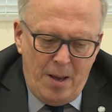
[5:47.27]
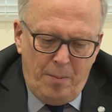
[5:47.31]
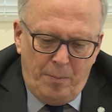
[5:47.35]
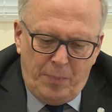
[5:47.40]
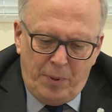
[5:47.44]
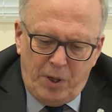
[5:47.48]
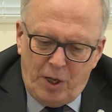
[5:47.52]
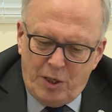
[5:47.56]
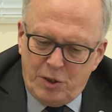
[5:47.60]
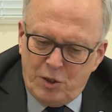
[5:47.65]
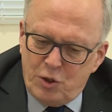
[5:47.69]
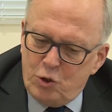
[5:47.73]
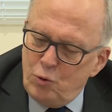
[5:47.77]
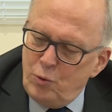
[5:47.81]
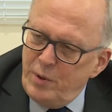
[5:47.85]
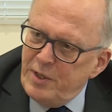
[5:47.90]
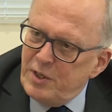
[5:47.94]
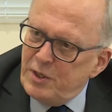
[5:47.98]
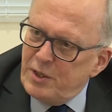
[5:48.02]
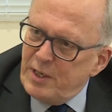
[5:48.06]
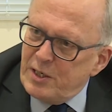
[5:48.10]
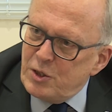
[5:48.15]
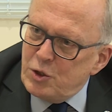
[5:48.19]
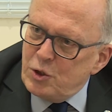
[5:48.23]
plus 2
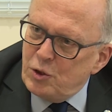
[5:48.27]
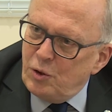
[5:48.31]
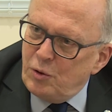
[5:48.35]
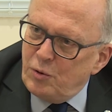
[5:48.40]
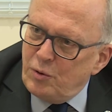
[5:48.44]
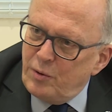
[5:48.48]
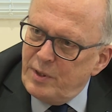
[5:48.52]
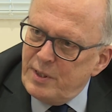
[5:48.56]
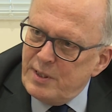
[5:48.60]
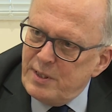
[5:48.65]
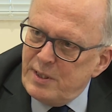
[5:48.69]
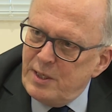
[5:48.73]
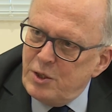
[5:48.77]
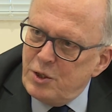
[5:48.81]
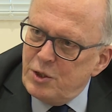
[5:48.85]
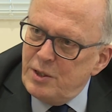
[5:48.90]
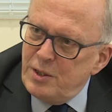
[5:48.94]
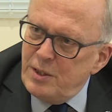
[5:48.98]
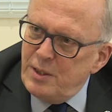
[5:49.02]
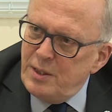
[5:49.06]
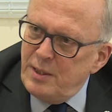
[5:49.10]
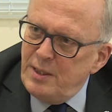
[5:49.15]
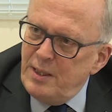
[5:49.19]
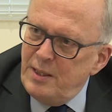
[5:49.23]
international organizations,